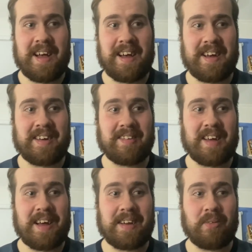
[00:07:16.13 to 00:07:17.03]
at us,
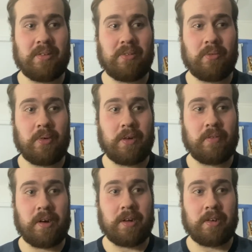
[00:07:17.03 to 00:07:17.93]
and it was one of
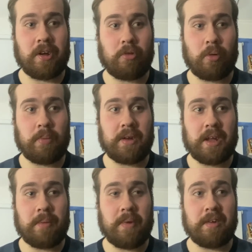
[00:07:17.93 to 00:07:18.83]
our touch rugby
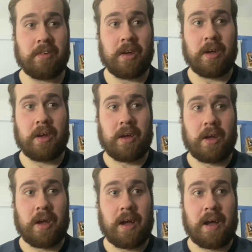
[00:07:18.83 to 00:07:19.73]
teammates,
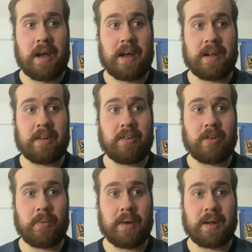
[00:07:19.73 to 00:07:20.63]
and
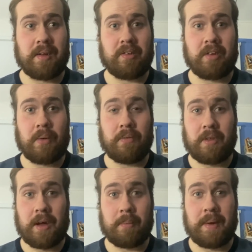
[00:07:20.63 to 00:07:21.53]
so we had a nice chat with
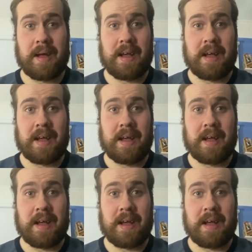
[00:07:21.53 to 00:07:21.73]
them.